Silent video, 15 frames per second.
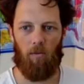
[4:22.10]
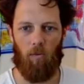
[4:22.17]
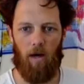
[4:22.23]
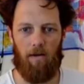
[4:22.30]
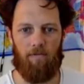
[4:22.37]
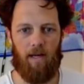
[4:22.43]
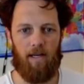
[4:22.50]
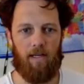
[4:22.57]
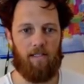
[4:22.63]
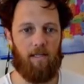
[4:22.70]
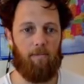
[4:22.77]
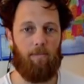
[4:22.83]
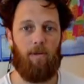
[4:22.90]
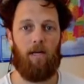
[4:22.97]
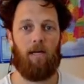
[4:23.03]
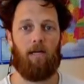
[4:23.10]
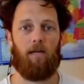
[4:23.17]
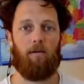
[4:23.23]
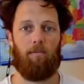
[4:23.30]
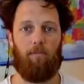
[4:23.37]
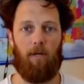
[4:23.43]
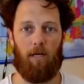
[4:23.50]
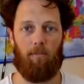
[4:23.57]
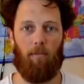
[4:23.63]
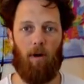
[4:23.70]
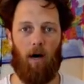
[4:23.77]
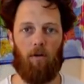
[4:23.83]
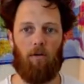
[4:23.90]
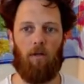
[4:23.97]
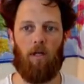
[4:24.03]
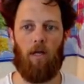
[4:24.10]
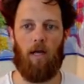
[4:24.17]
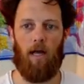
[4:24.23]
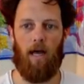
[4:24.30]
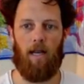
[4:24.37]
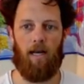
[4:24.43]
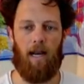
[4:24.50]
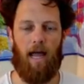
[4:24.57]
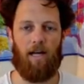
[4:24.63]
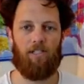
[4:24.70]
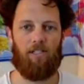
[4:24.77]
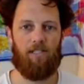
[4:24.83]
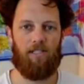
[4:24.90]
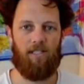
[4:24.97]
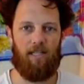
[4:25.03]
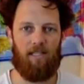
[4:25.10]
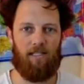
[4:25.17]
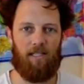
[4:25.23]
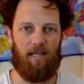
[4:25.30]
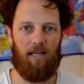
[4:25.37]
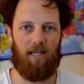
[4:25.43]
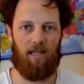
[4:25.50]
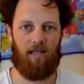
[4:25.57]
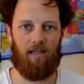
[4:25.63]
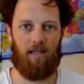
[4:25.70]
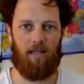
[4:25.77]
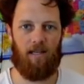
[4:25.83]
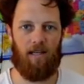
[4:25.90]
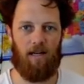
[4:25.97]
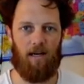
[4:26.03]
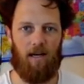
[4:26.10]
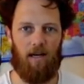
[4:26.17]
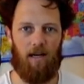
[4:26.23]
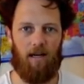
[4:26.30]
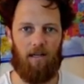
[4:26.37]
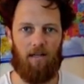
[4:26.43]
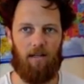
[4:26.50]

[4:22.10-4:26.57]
WaveNet is a big, big model, and it actually sends in the